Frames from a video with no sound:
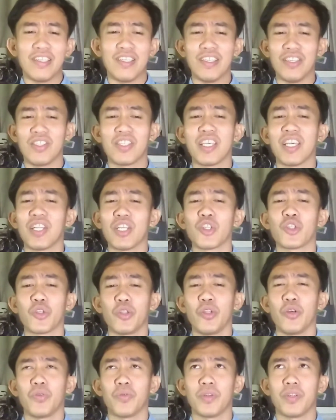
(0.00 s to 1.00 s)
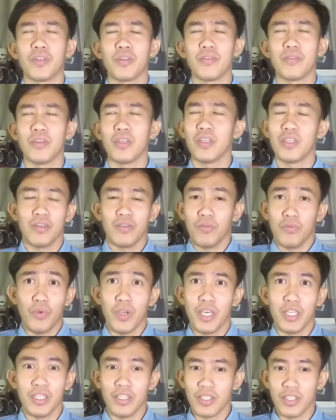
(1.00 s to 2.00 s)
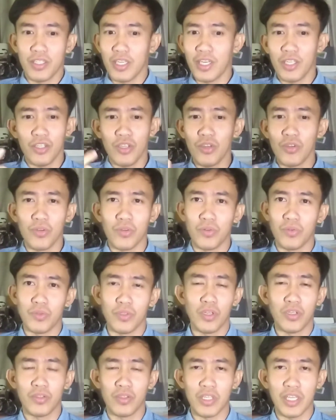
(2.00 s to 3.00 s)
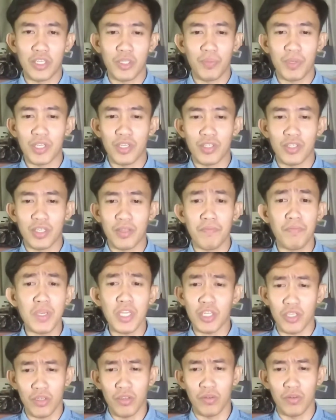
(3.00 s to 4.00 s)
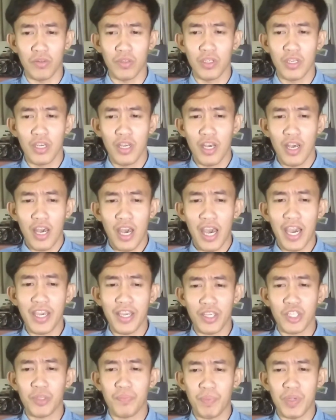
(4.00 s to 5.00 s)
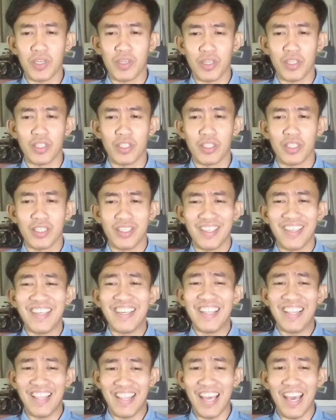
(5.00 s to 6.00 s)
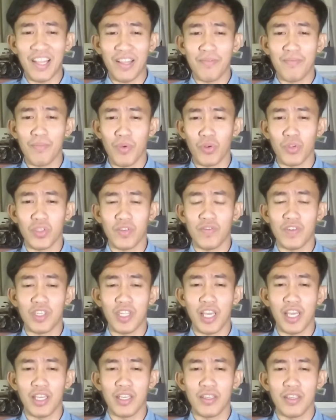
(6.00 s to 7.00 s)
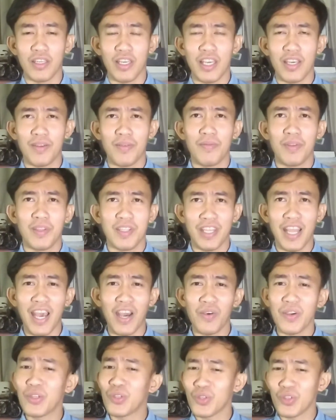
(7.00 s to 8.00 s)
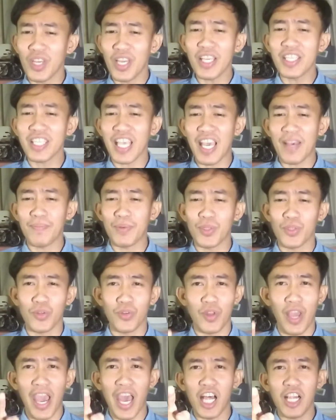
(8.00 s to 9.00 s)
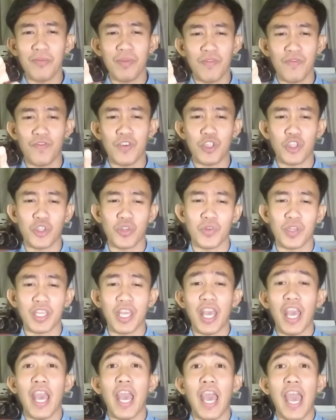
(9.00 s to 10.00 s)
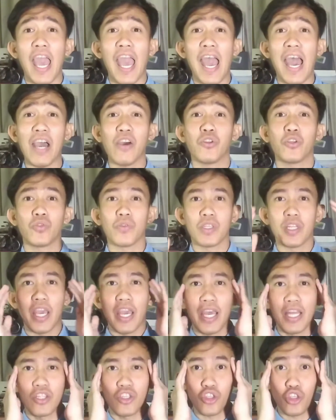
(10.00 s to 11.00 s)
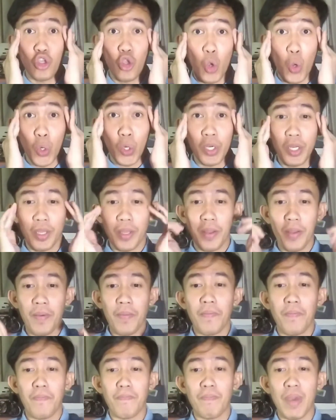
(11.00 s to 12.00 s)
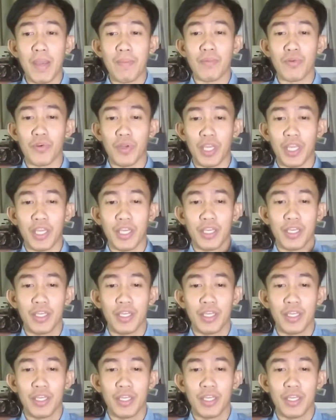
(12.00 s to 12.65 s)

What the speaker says: is getting slower? Oh, well, it's not you who only experience it. Me too. I experience that most of the day. Now, in today's episode, I'll be featuring how to enhance your memory